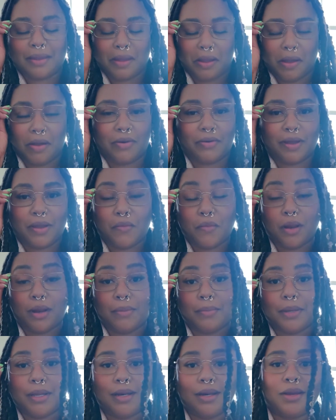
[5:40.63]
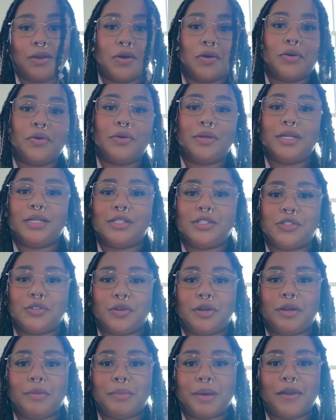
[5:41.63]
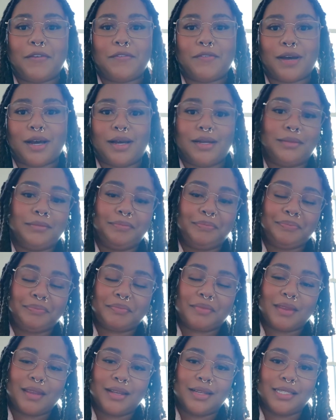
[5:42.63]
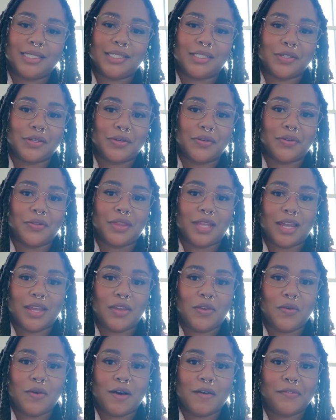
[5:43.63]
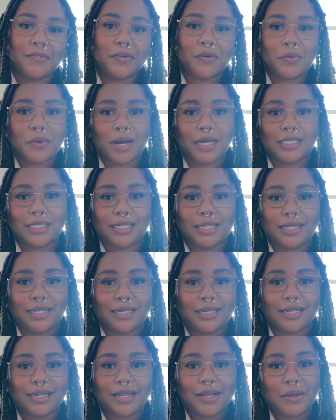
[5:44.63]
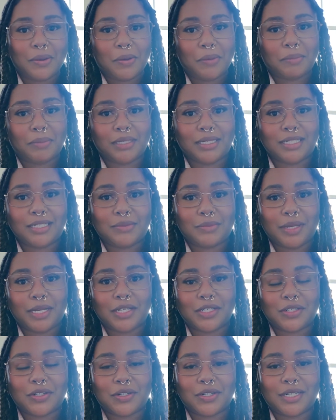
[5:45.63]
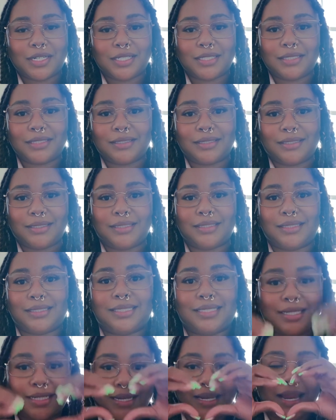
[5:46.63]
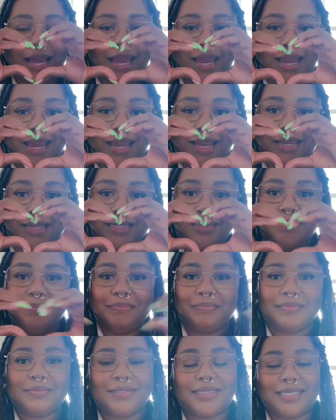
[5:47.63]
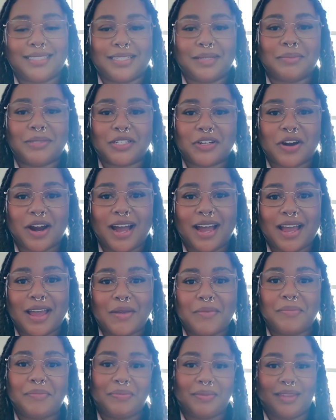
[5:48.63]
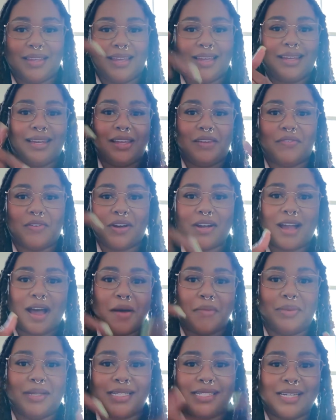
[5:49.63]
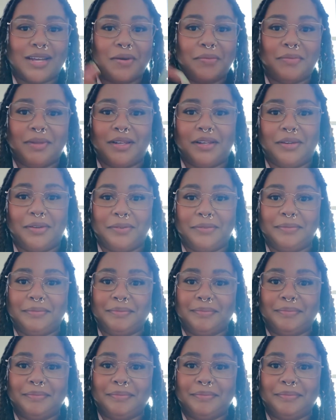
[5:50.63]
All right, well, I'm gonna go enjoy my pho. So thank you all for watching. Please make sure to like, subscribe, and leave your comments down below.